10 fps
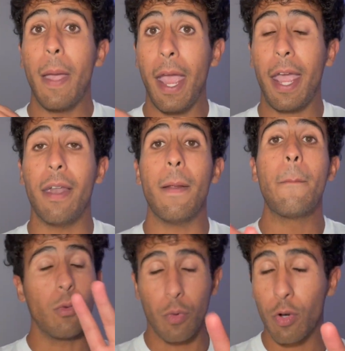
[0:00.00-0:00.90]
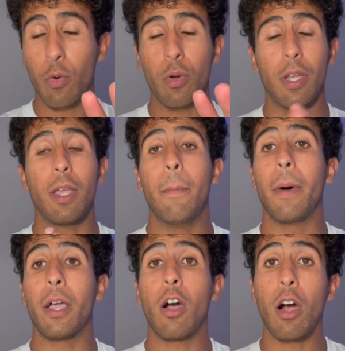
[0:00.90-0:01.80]
And real quick,
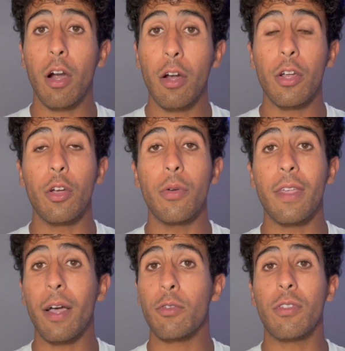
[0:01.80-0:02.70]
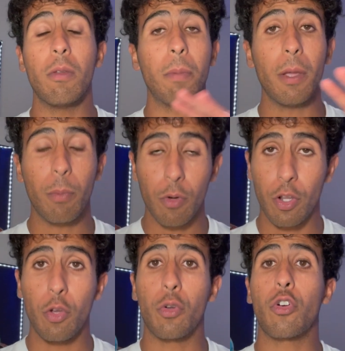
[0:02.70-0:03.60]
my heart goes out to the people in
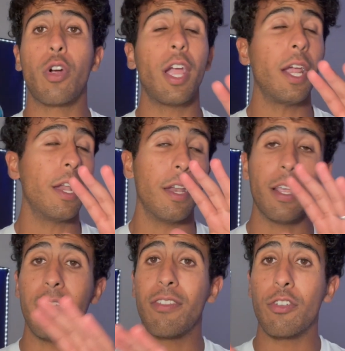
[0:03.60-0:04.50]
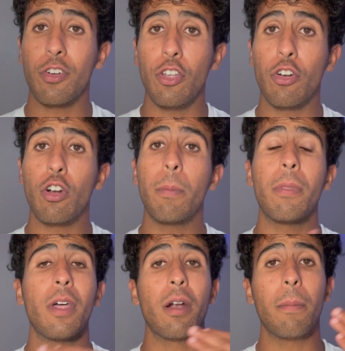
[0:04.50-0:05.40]
Ukraine and Eastern
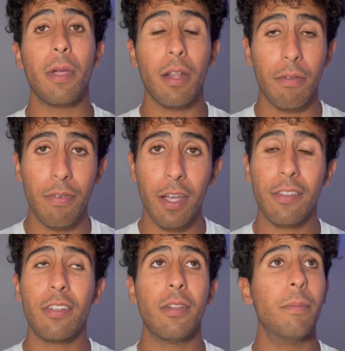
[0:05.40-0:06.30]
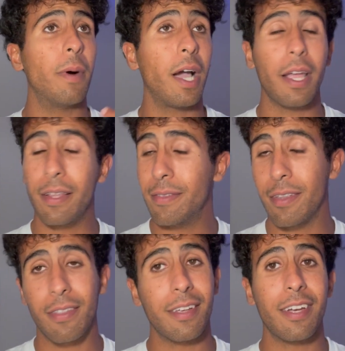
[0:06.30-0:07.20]
Europe that are being affected by
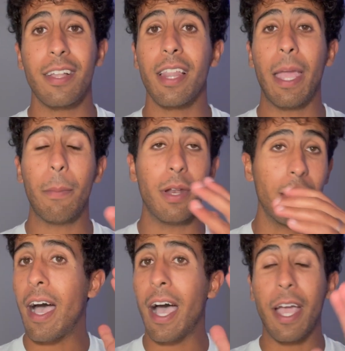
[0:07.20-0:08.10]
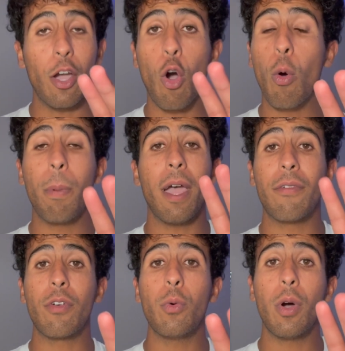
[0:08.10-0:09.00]
this calamity. I hope
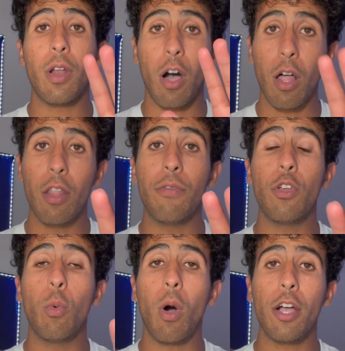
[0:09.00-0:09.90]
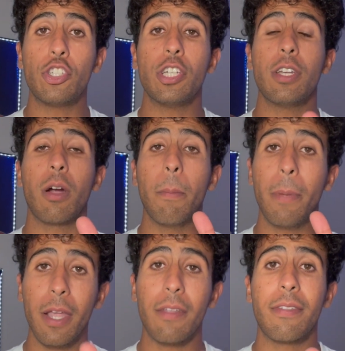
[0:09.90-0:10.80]
everyone, all of you watching, are
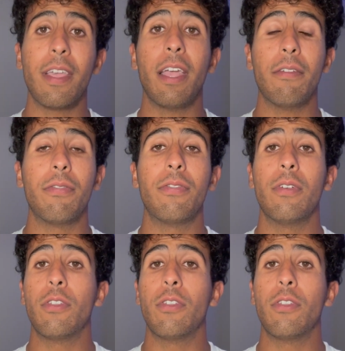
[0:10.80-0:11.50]
being safe.